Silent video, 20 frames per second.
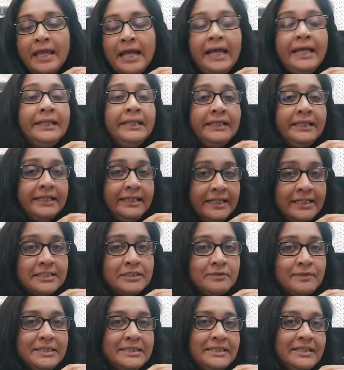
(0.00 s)
And the next
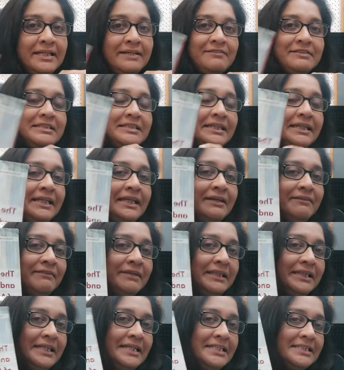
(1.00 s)
question I was dealing
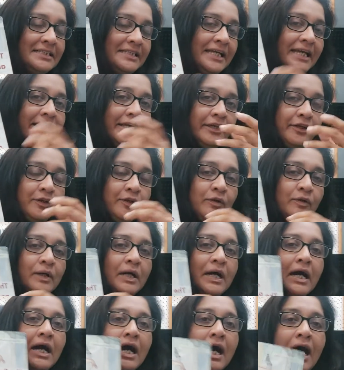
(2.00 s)
with is, like, you know,
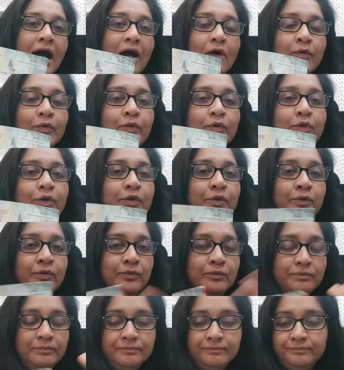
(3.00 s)
how do
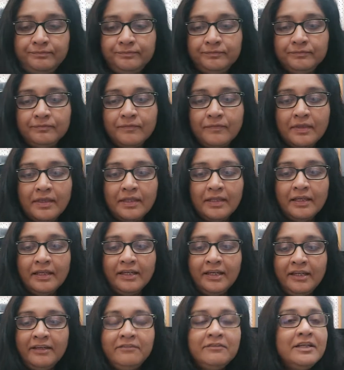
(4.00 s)
you
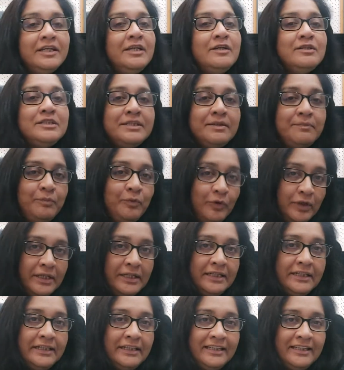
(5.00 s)
introduce a
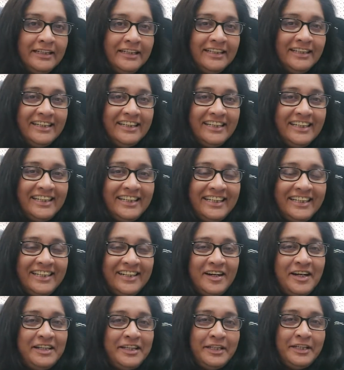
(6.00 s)
book
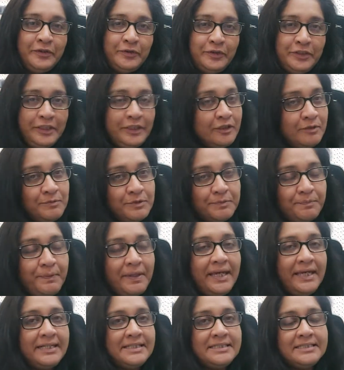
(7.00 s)
on a YouTube
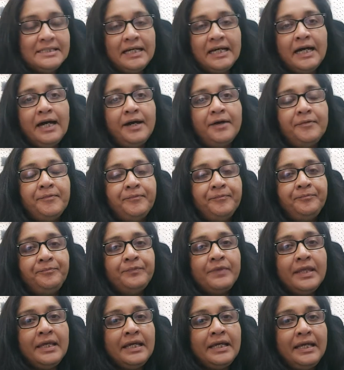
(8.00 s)
space?
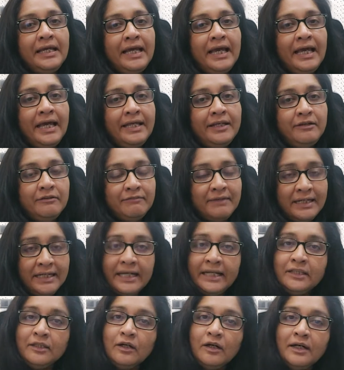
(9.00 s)
And what
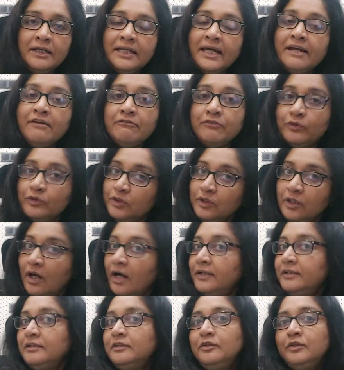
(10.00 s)
I thought I would
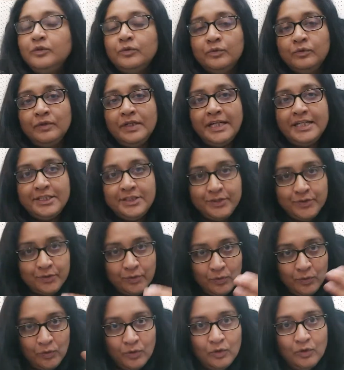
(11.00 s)
not do is to
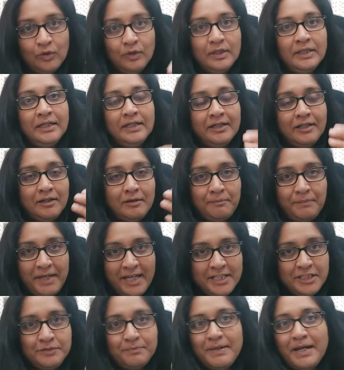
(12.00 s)
go
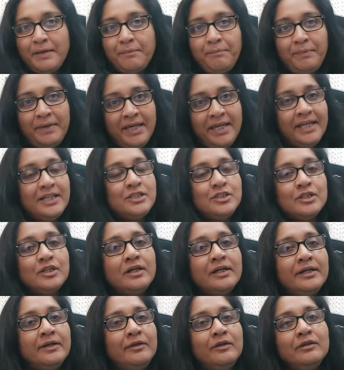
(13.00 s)
page by page
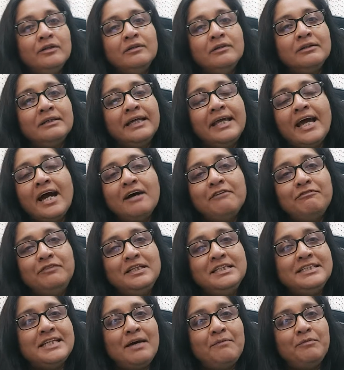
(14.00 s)
or, you know,
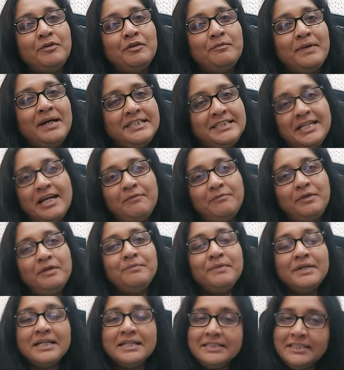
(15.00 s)
carefully chapter by chapter,
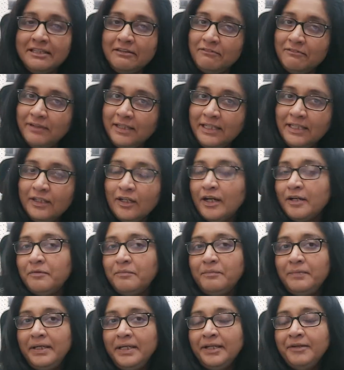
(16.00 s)
because it will
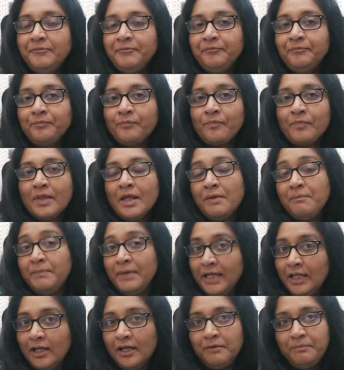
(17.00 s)
not be,
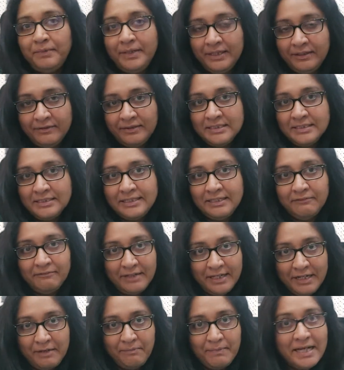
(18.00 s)
may not be interesting
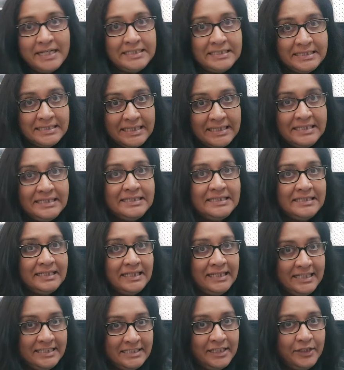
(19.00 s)
very much since
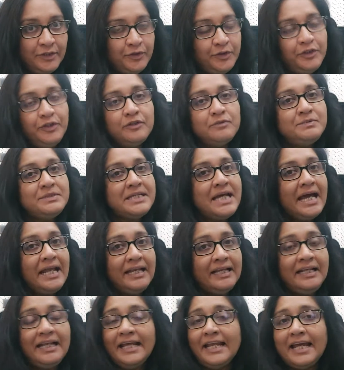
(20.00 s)
it's a YouTube
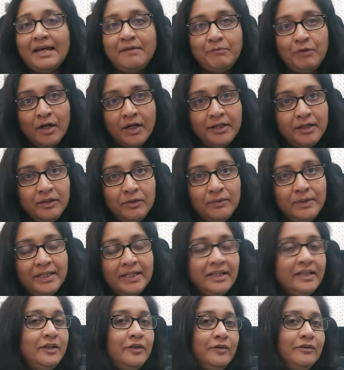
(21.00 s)
channel and I'm not
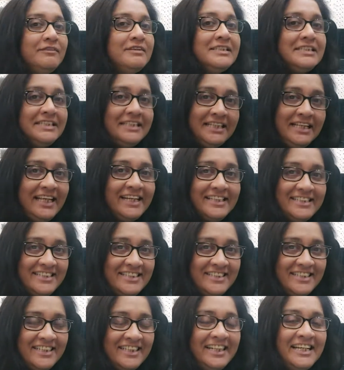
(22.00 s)
doing a university
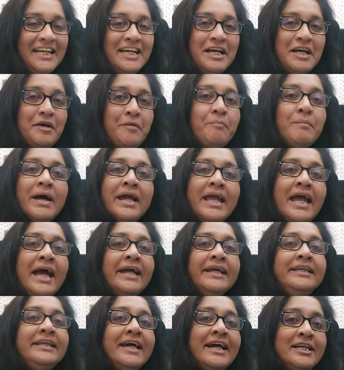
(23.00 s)
lecture. My
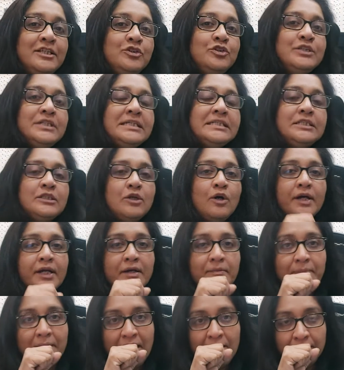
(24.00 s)
idea is to just talk
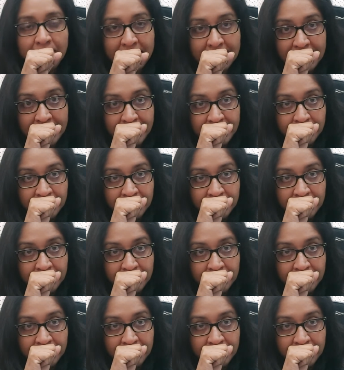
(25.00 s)
about